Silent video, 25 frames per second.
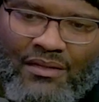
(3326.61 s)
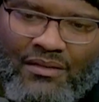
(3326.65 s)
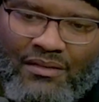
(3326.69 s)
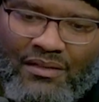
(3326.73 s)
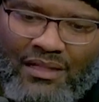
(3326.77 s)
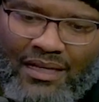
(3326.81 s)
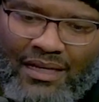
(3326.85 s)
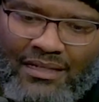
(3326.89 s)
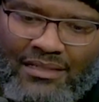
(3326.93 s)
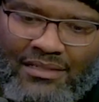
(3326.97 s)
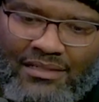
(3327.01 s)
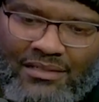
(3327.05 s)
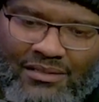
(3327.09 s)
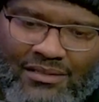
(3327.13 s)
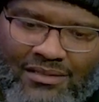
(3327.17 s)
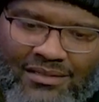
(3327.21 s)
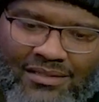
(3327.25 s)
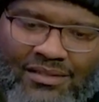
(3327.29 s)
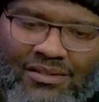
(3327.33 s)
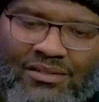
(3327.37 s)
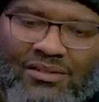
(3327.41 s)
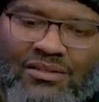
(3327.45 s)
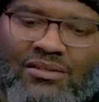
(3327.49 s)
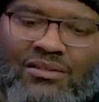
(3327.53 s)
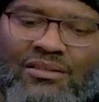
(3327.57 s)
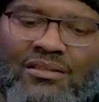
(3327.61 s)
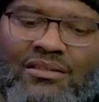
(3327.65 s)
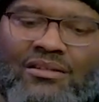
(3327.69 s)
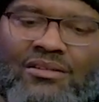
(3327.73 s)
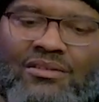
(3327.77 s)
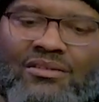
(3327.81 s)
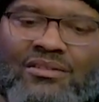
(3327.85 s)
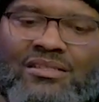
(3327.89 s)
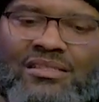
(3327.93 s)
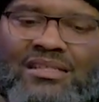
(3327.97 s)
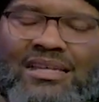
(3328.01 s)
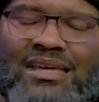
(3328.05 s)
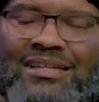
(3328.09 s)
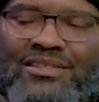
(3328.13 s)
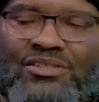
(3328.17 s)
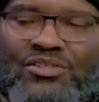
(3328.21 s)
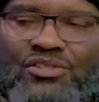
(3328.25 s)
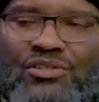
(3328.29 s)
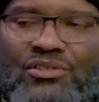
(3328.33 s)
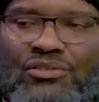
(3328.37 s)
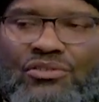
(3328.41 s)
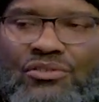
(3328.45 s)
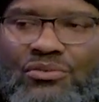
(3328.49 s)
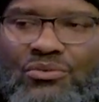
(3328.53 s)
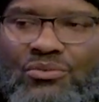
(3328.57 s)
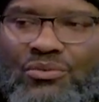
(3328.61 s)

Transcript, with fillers: like there there is external